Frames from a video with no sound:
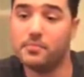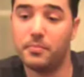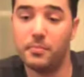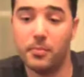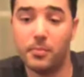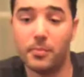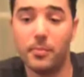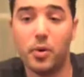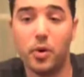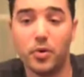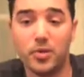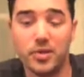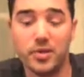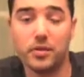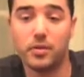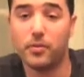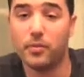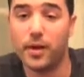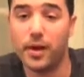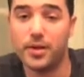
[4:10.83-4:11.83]
most of
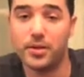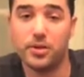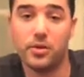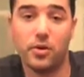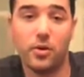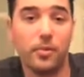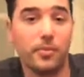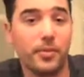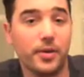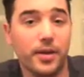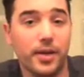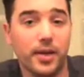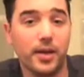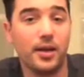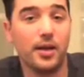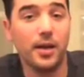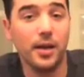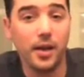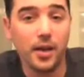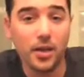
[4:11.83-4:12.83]
the reds you're opening.